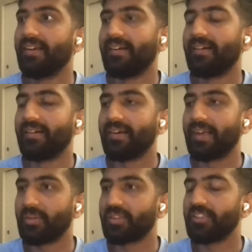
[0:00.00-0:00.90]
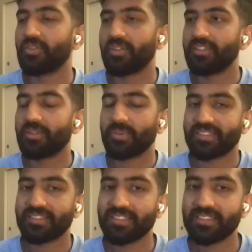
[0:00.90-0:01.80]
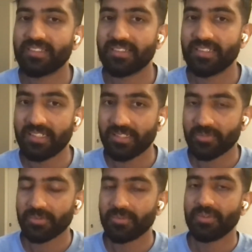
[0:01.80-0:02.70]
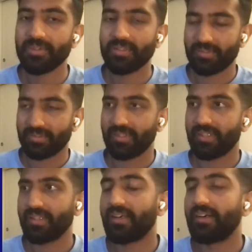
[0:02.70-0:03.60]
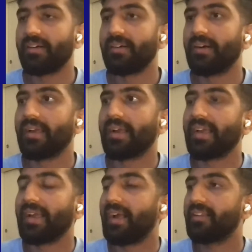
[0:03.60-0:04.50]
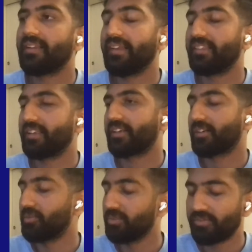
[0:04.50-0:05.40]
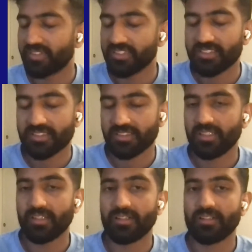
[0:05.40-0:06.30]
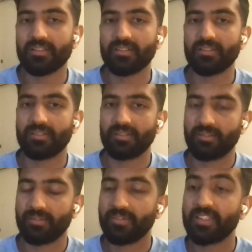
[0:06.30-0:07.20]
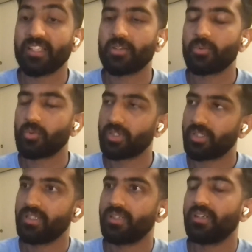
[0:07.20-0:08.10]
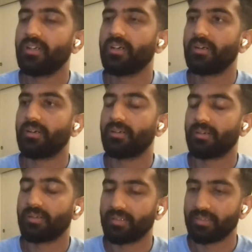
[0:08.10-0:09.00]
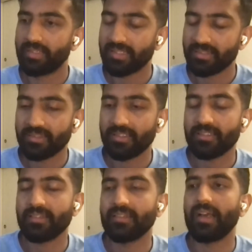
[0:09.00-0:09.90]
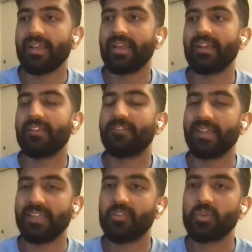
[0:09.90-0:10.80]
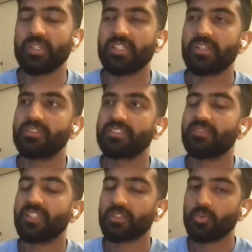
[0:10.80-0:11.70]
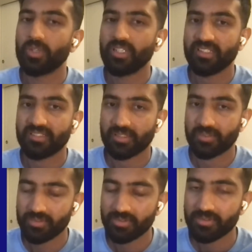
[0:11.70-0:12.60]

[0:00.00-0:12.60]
was enjoying the questions in the interview. Okay, I had a HR round first with the recruiter. Then I had five coding rounds and one Googliness round.